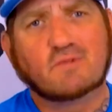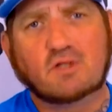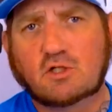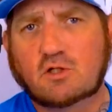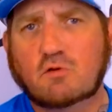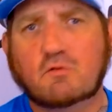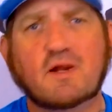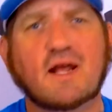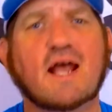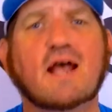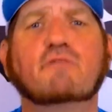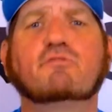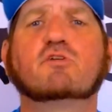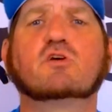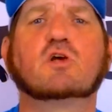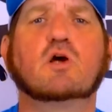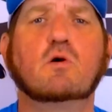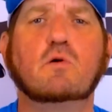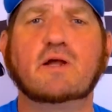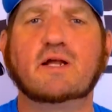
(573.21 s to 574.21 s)
you don't have
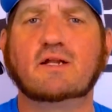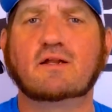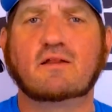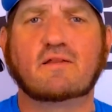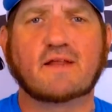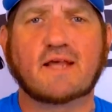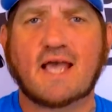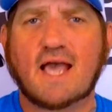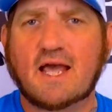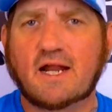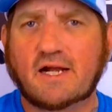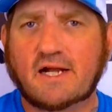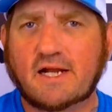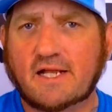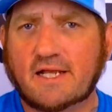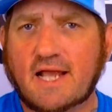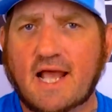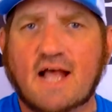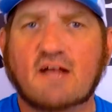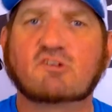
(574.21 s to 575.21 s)
to go into the
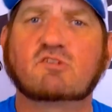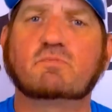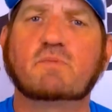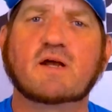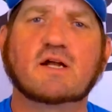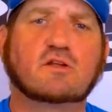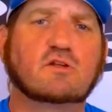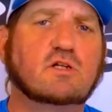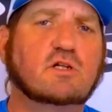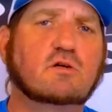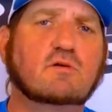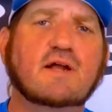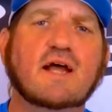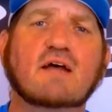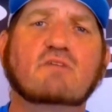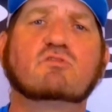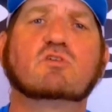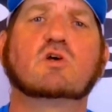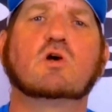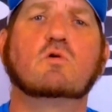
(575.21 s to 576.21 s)
editing aspect. You don't
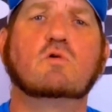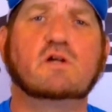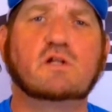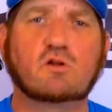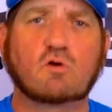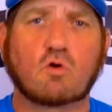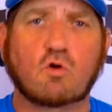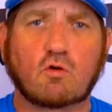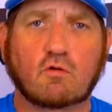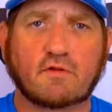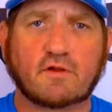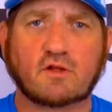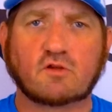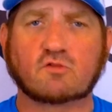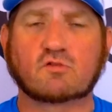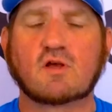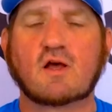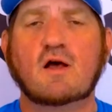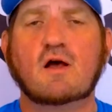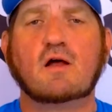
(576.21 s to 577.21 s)
have to go into all
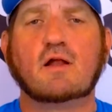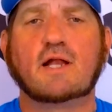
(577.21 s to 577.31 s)
this.